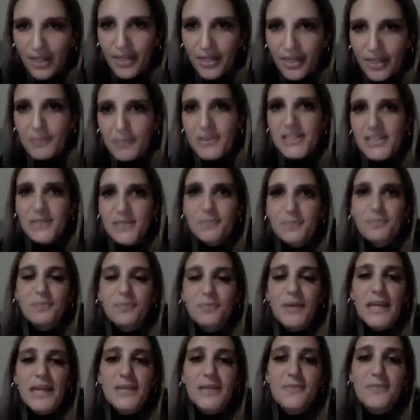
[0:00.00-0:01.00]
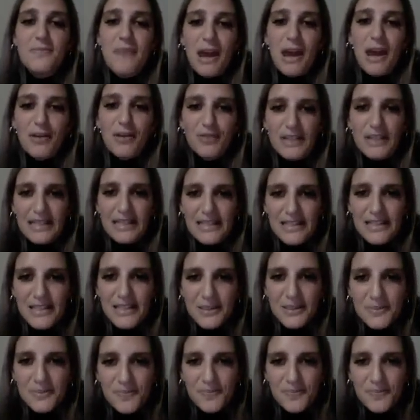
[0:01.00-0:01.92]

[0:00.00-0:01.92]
They must get married.